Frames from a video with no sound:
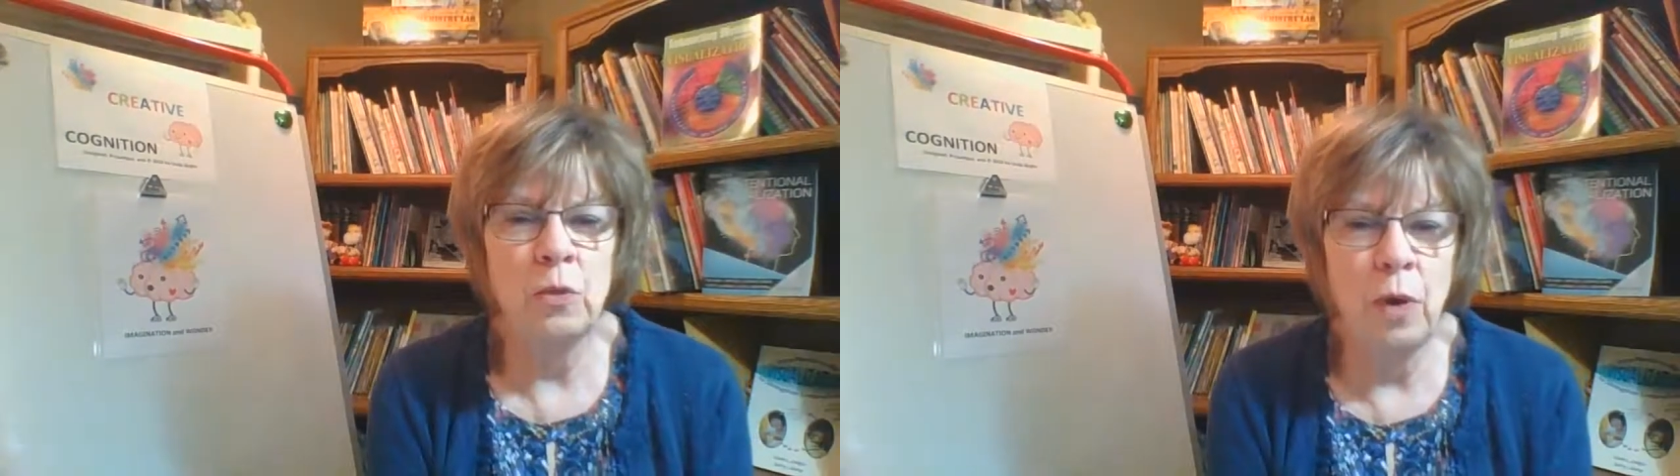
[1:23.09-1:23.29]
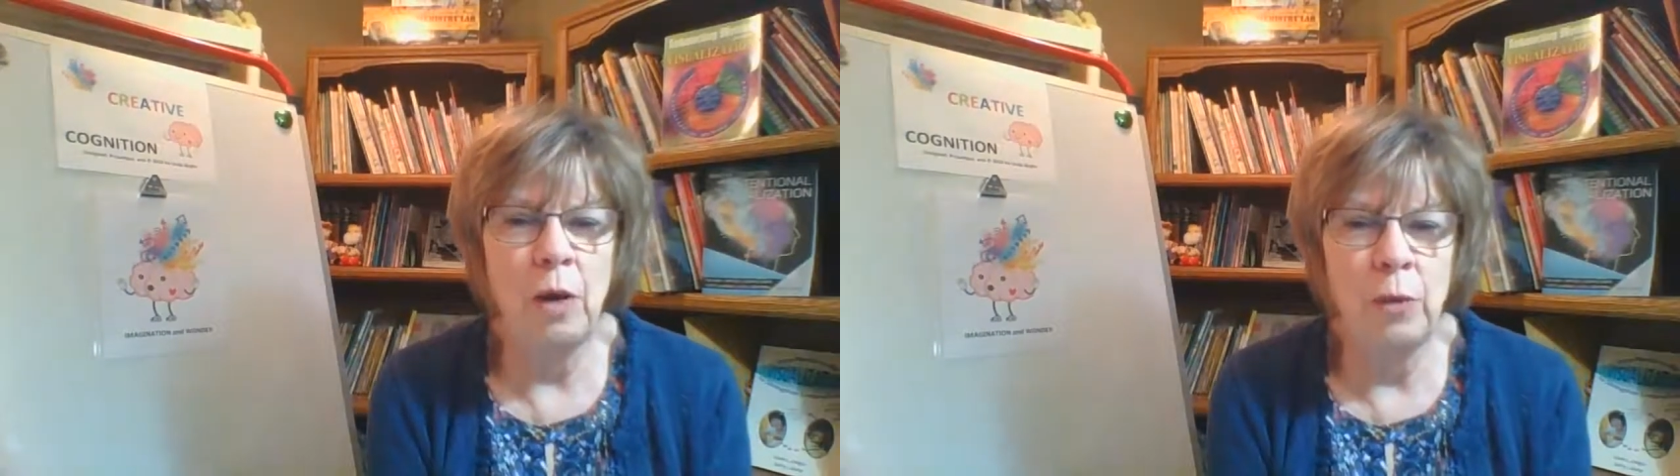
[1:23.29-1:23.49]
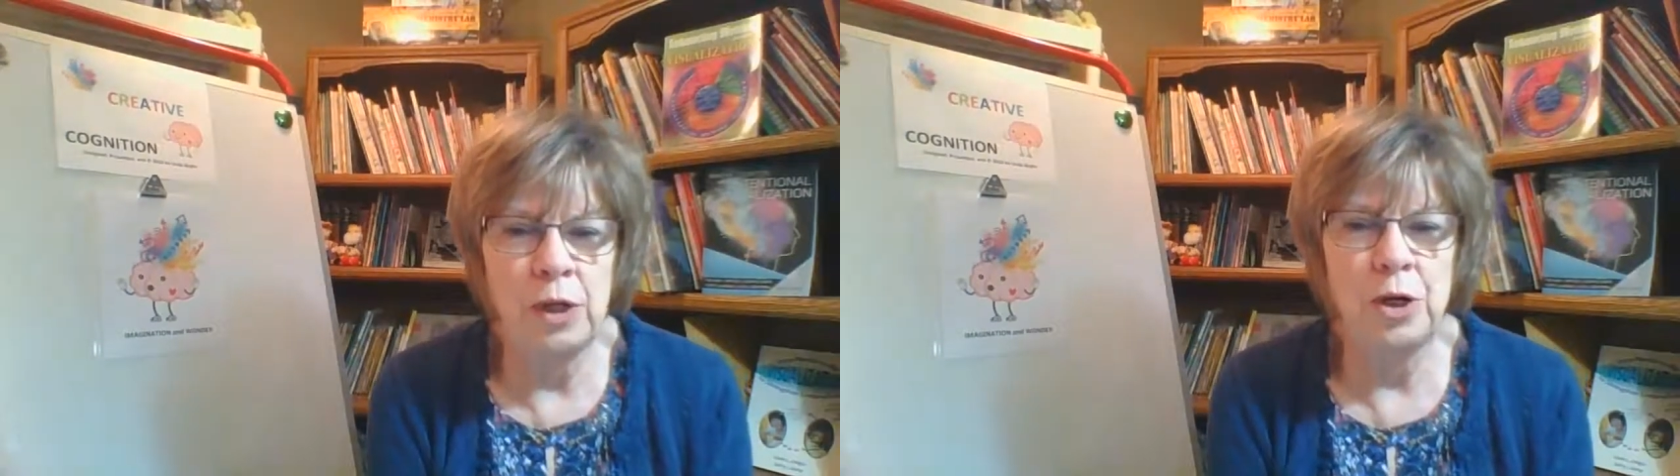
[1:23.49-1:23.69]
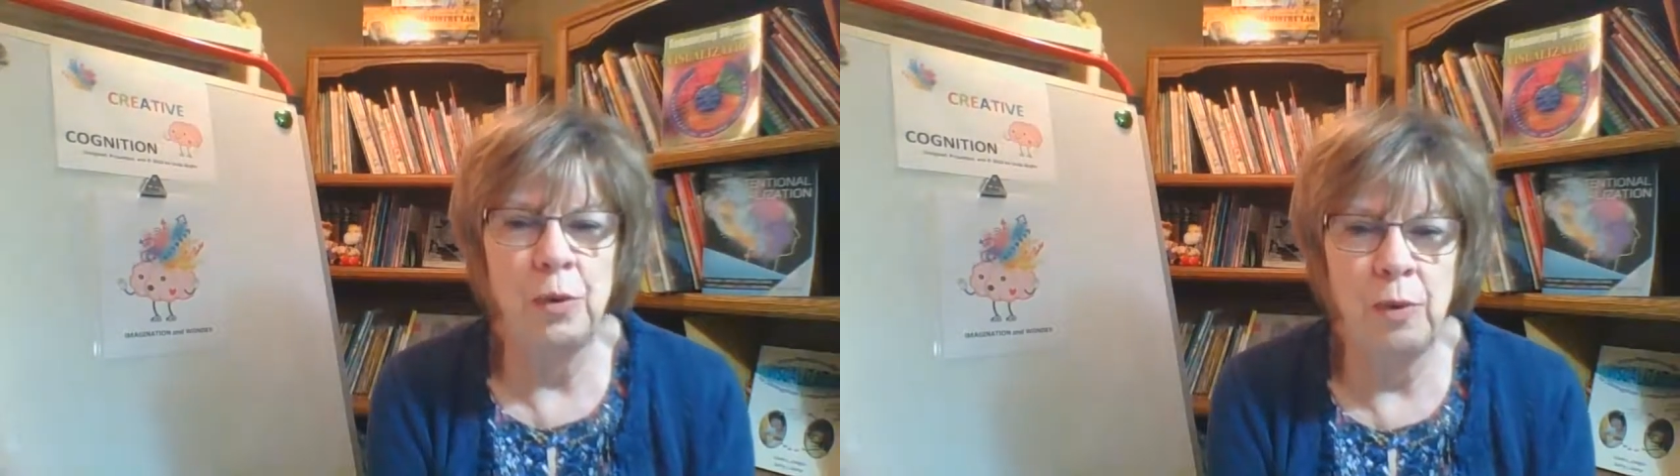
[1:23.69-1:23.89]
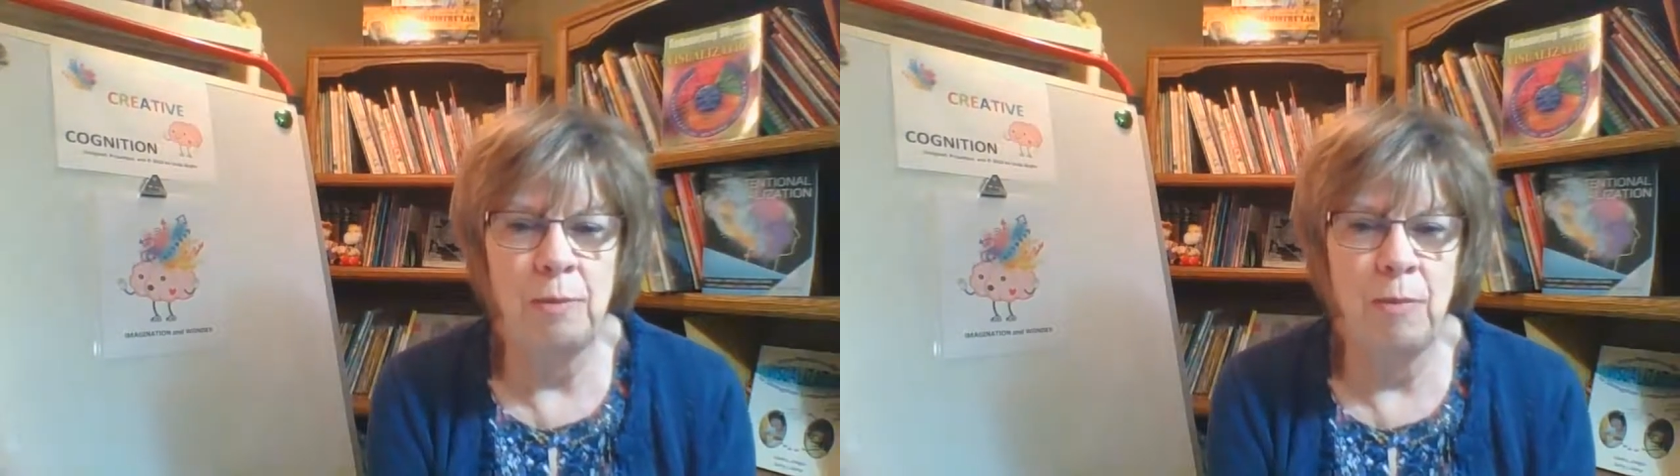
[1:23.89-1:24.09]
what I want you to
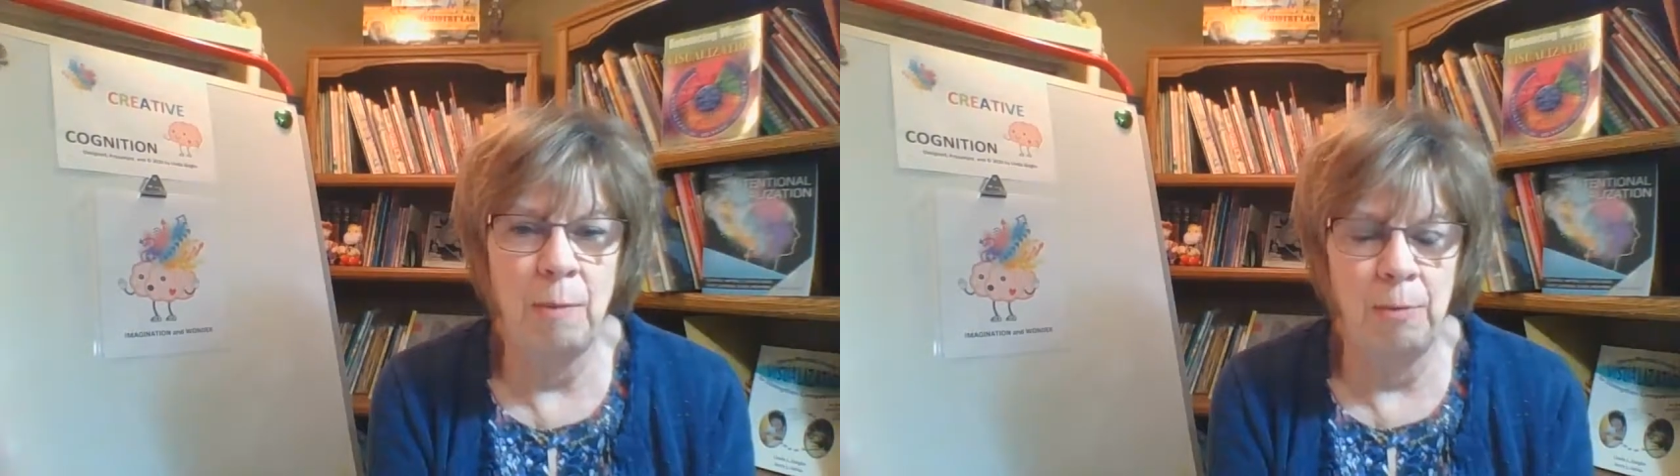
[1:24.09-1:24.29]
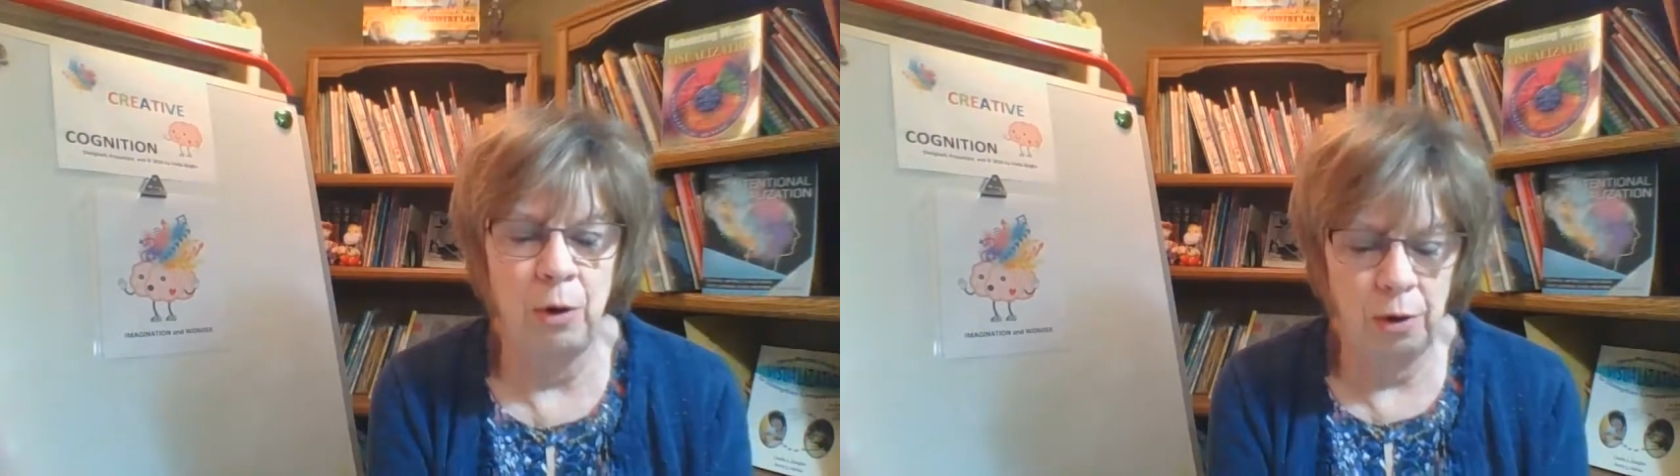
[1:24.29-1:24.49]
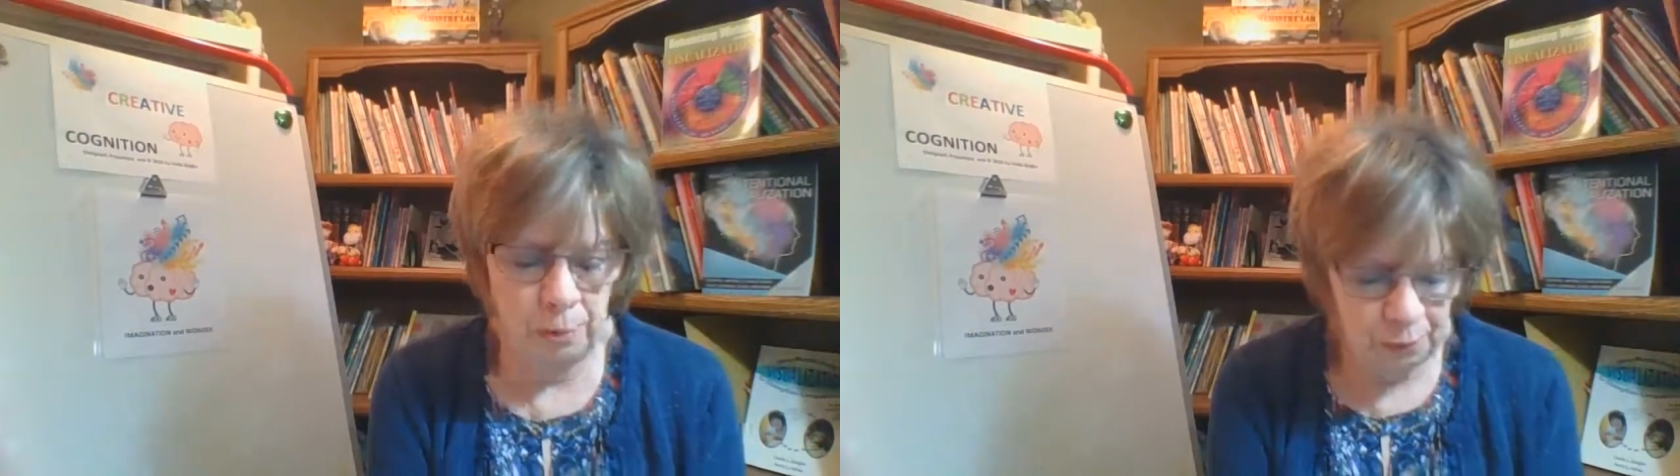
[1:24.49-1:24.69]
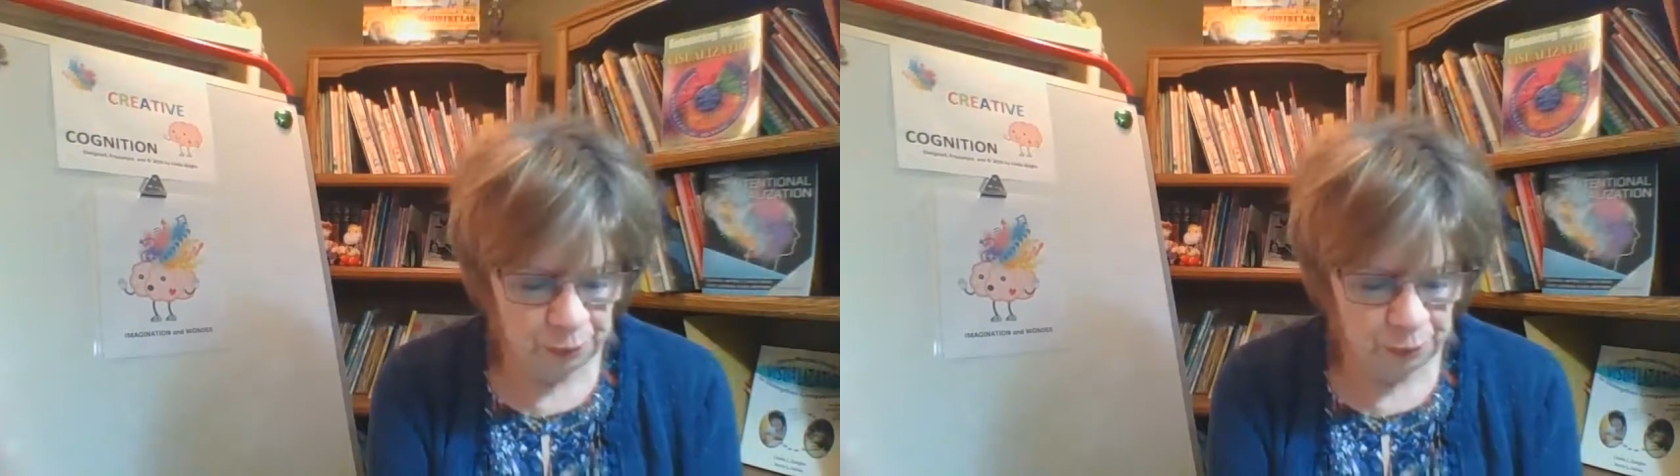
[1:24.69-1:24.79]
remember.